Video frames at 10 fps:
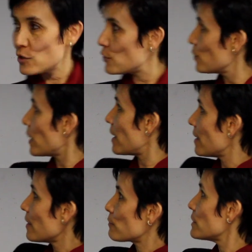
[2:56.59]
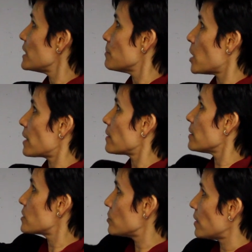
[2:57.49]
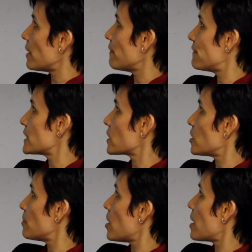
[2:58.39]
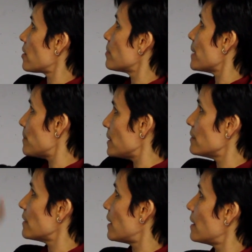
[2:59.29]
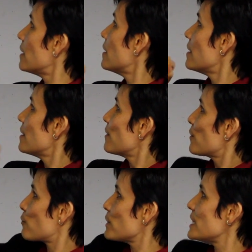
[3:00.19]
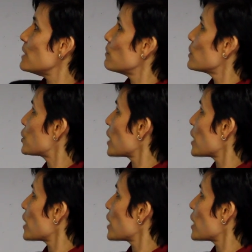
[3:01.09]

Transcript: to a 3D model to a physical model, maybe 3D uh, with